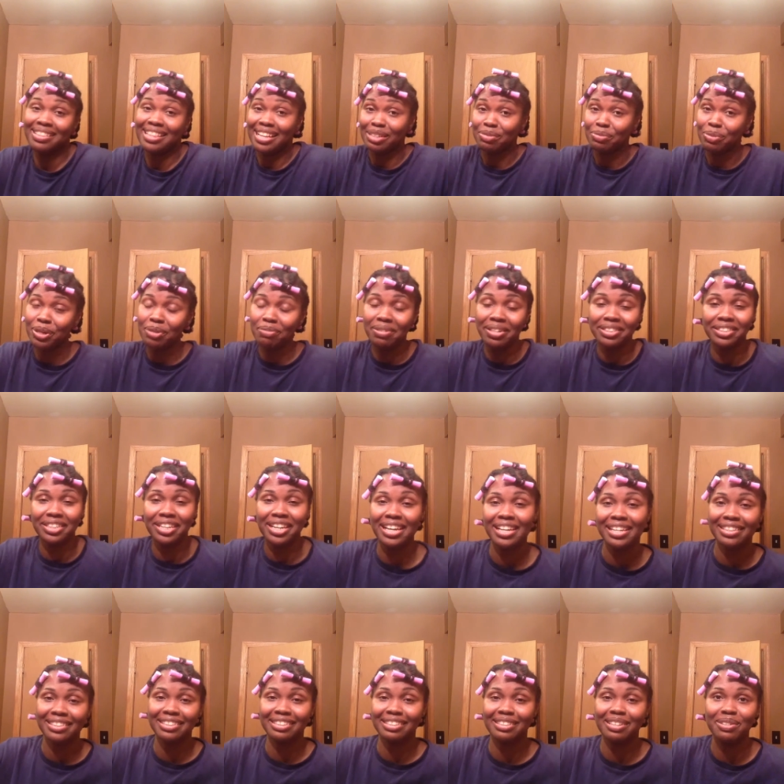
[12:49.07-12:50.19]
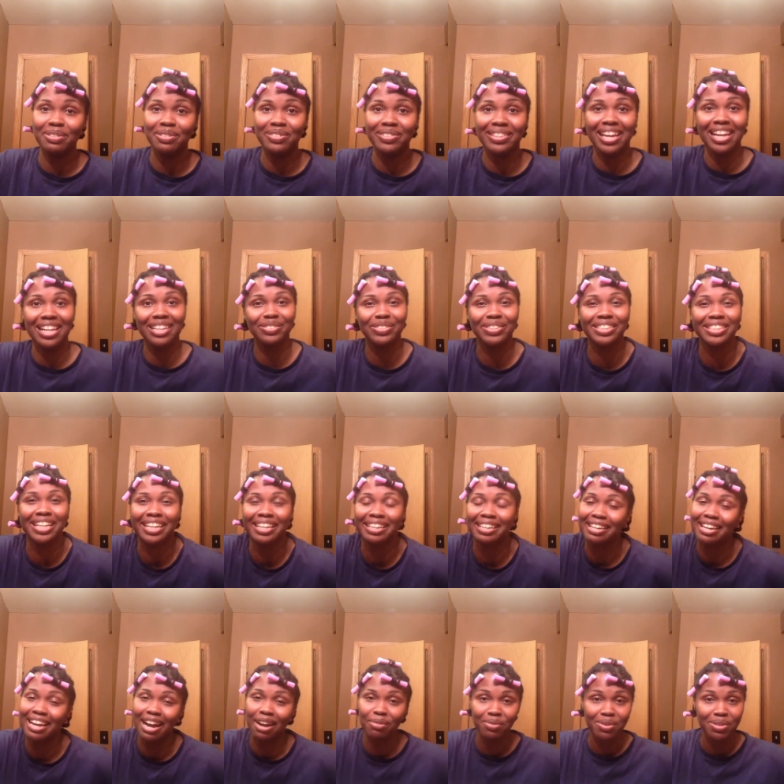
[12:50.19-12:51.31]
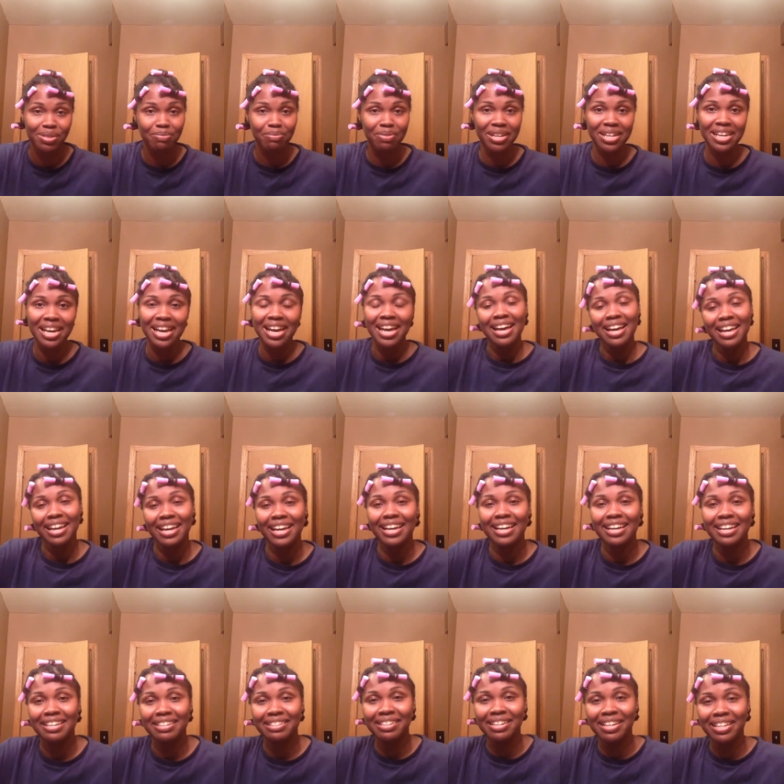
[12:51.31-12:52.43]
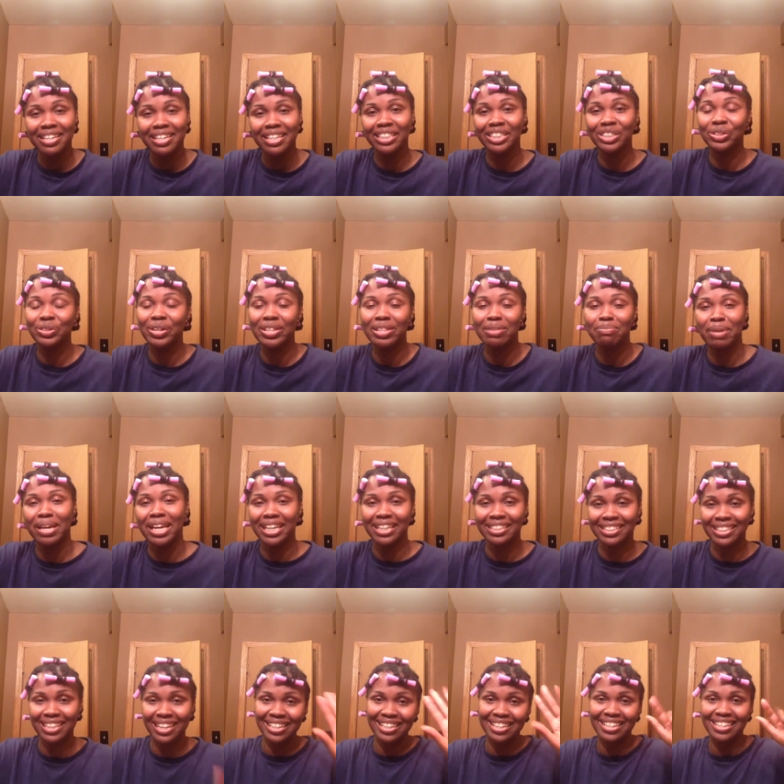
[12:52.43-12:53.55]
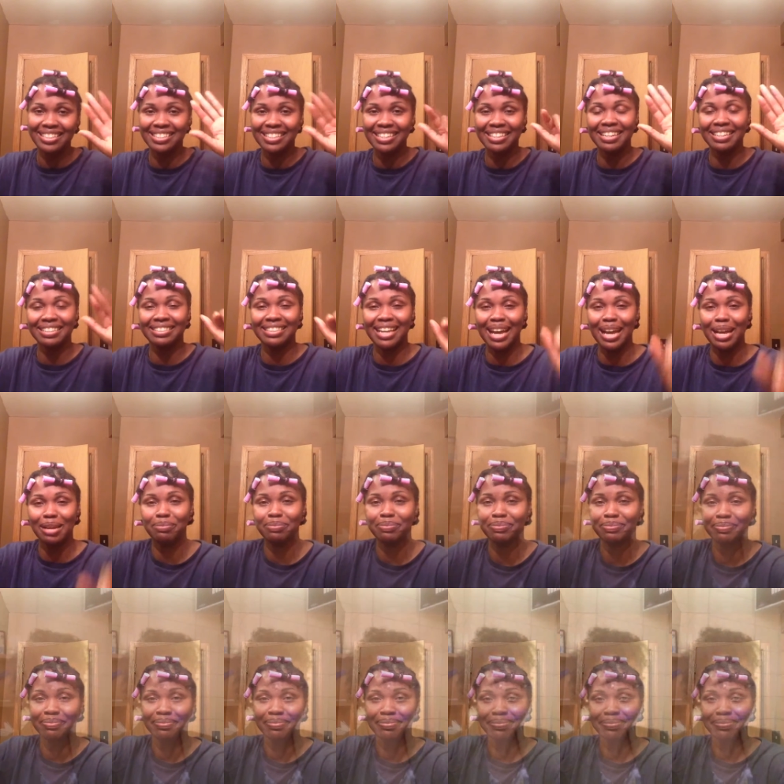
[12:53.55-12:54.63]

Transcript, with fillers: that's pretty much it. So thanks for sticking it out with me, and enjoy the pics. See you next time.